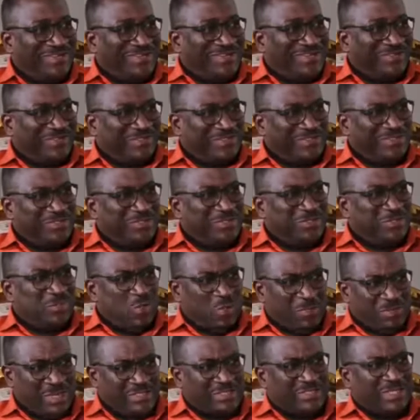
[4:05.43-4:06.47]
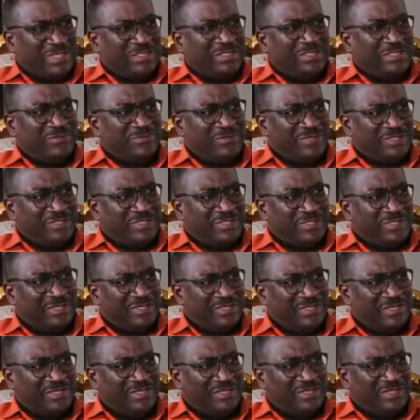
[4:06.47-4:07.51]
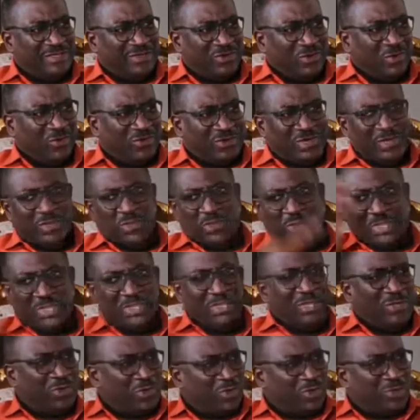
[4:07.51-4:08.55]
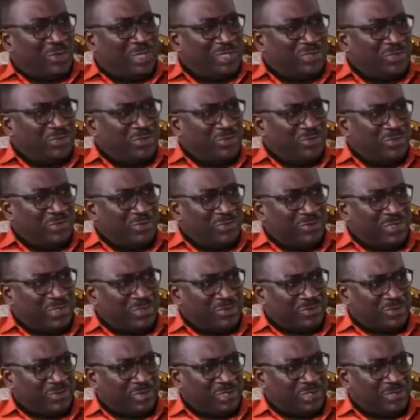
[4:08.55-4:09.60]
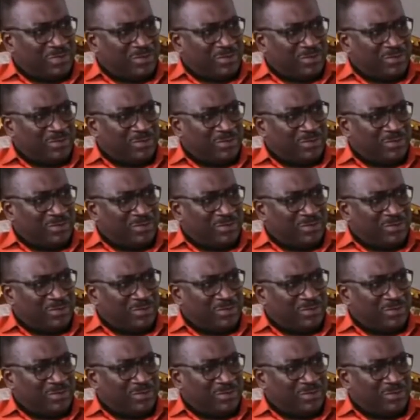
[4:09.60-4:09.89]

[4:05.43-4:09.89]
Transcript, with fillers: Because there was so much activity. Yes. Overlooking the Kumasi Dome as well.